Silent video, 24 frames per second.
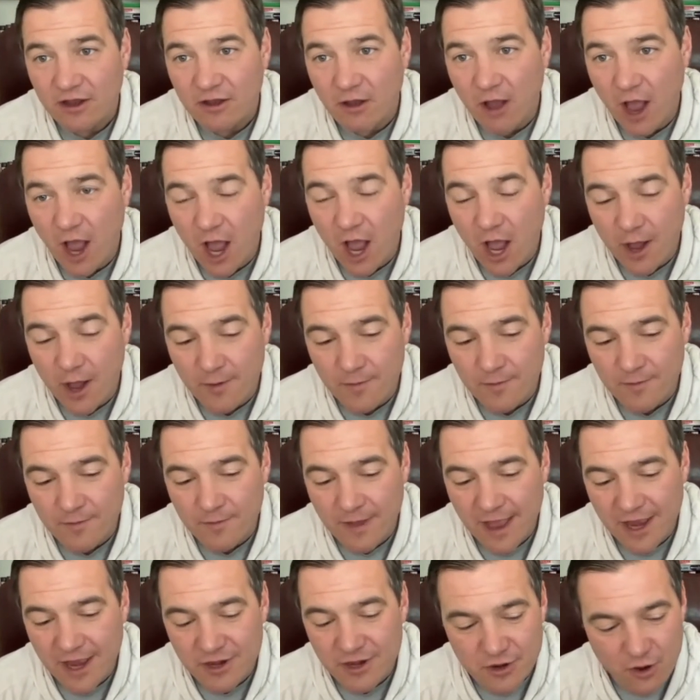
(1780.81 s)

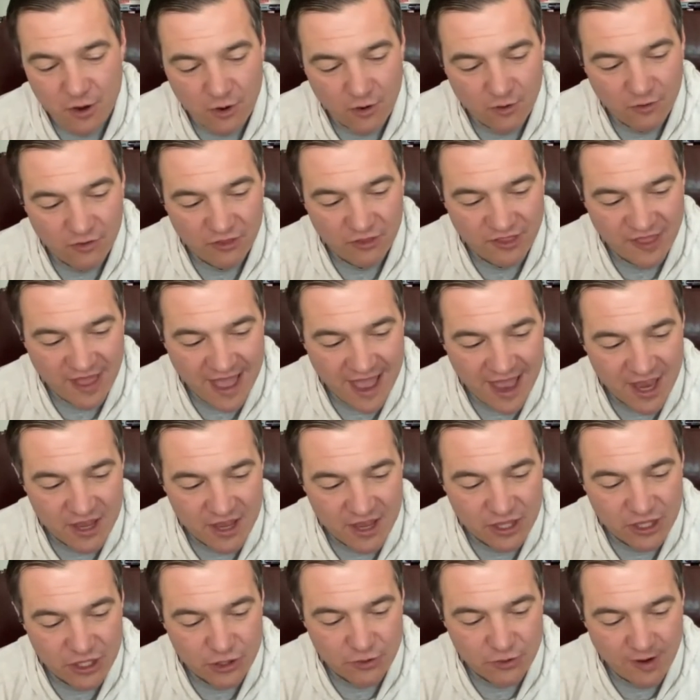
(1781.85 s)
And know that
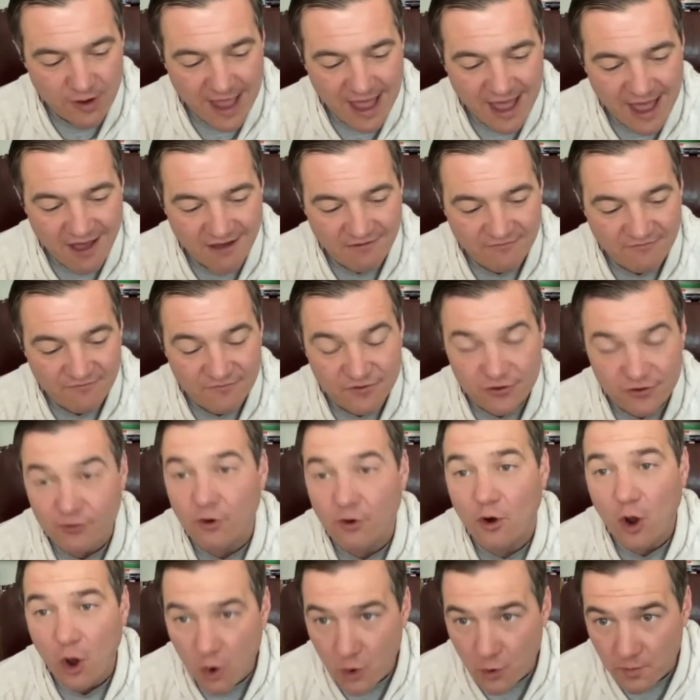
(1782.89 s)
you have your
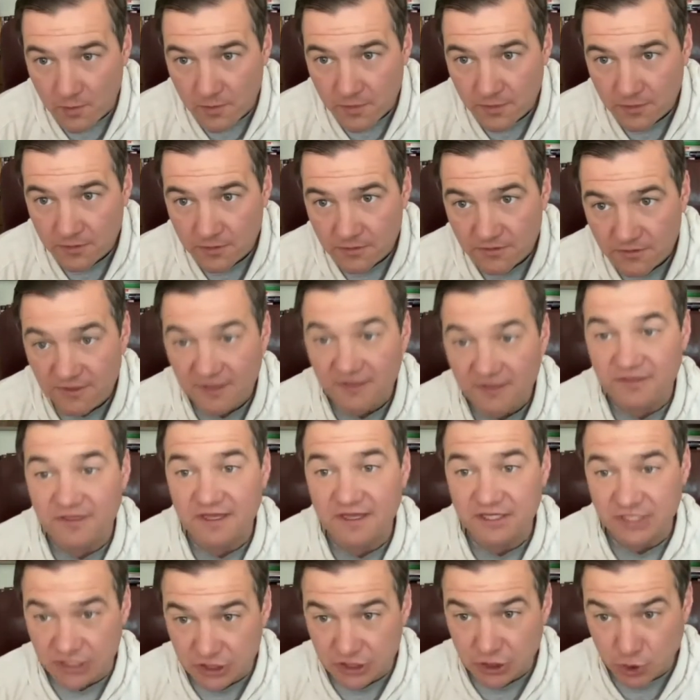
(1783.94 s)
home, that
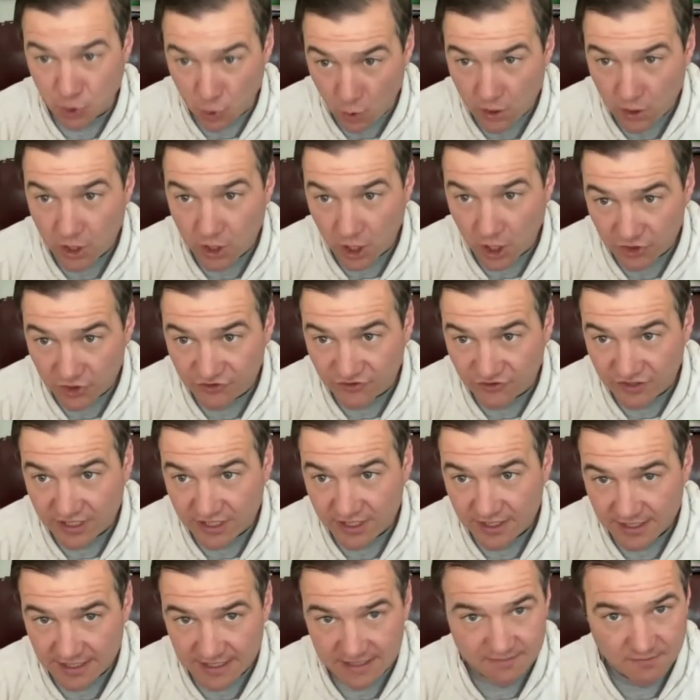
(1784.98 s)
this is your country
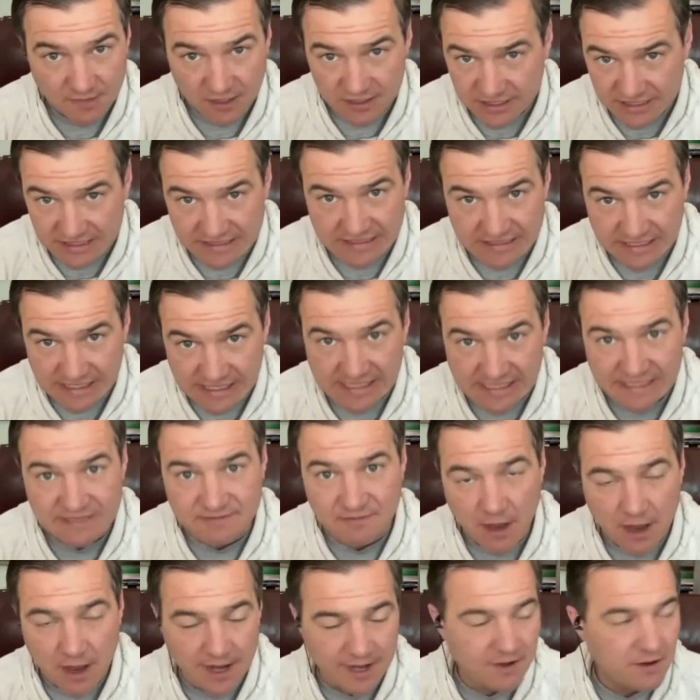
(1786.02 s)
as much as it is
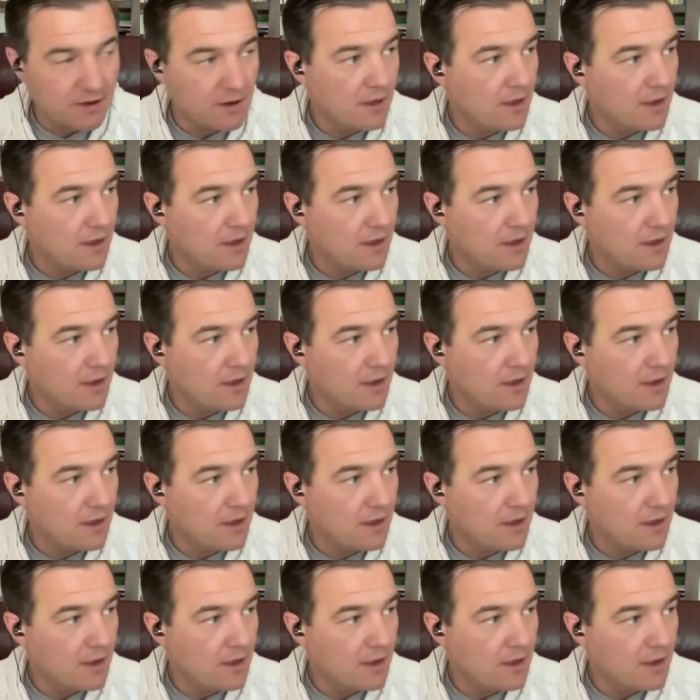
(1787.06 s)
mine.